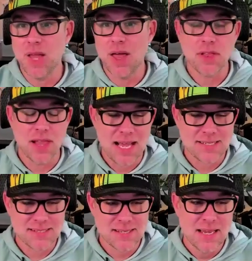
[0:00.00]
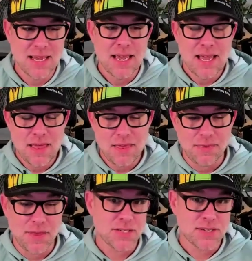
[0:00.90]
Nonetheless,
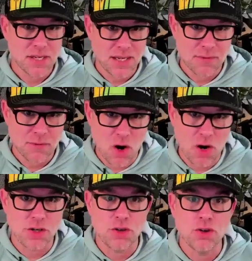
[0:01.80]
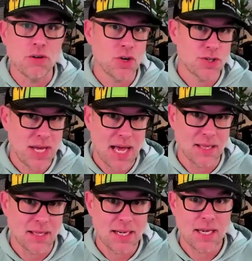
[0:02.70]
this gift card
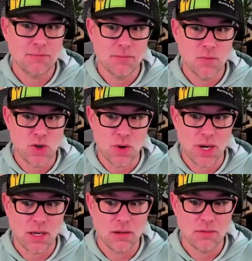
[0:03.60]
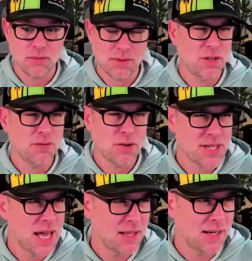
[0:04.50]
universality,
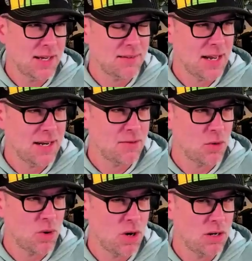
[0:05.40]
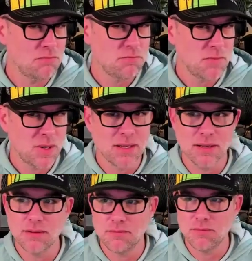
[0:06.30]
is that even a word?
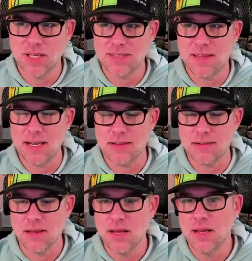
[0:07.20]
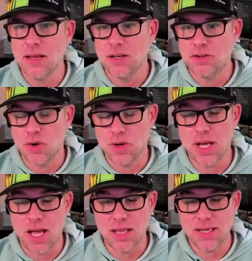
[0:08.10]
Let's say it is, during
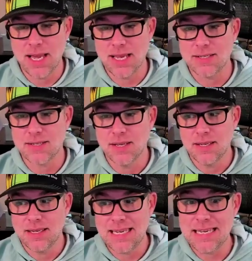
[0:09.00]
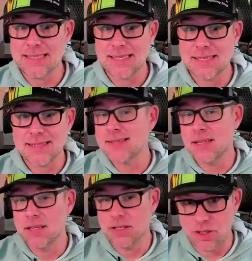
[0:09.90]
the holidays,
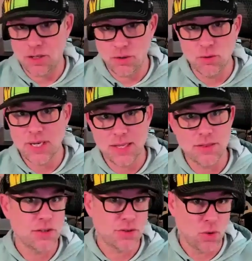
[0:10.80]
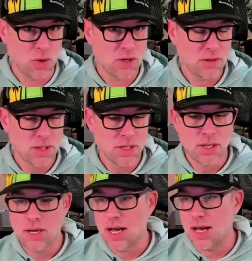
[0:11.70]
eases you in the store,
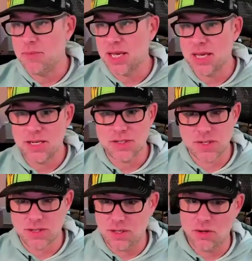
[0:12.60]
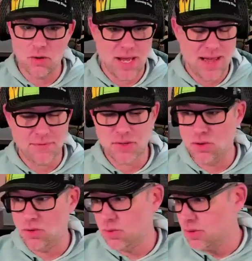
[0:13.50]
because you don't have
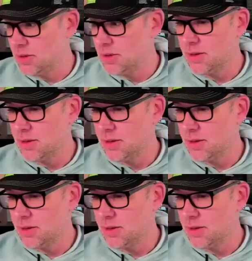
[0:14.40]
to